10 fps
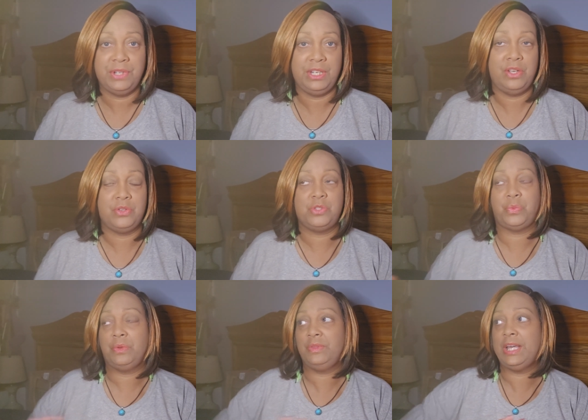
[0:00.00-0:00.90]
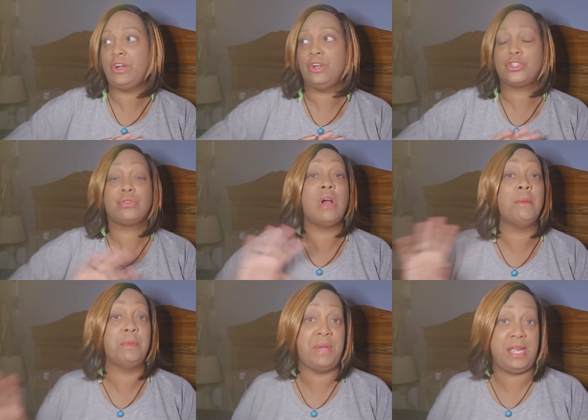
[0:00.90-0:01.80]
videos that are
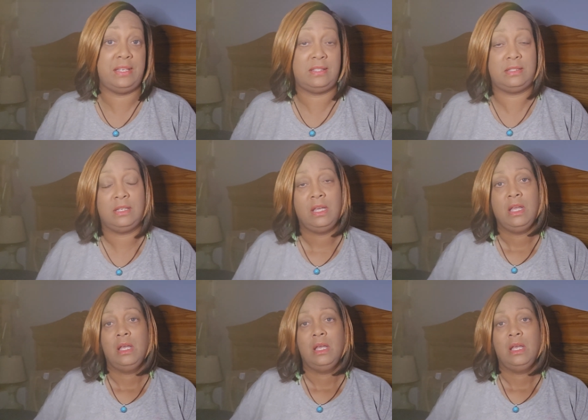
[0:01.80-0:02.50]
trauma-based